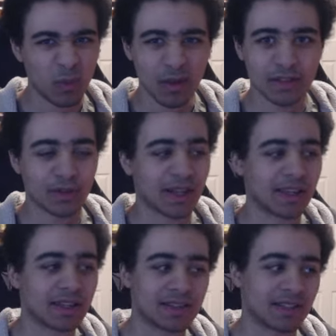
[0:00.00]
So
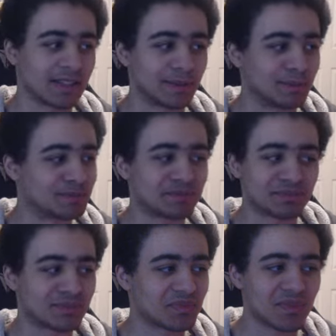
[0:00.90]
like it's again,
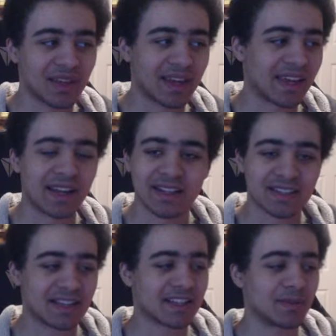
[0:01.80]

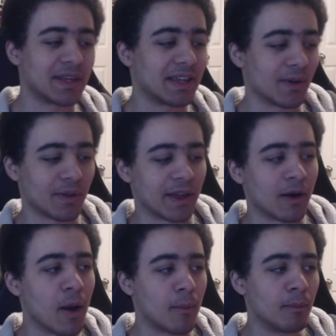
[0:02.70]
it's going to be here or there.